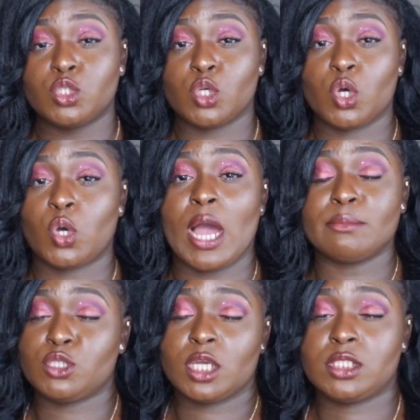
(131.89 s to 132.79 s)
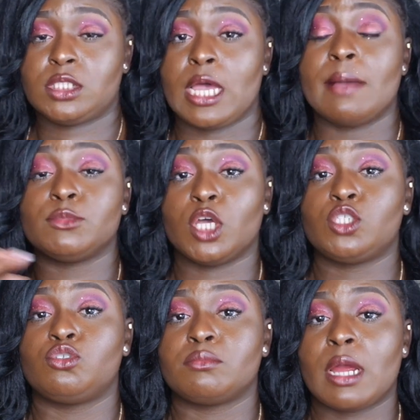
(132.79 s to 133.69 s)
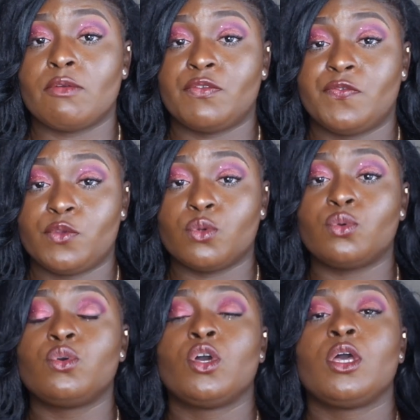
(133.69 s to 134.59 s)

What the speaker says: So I'm just doing my review,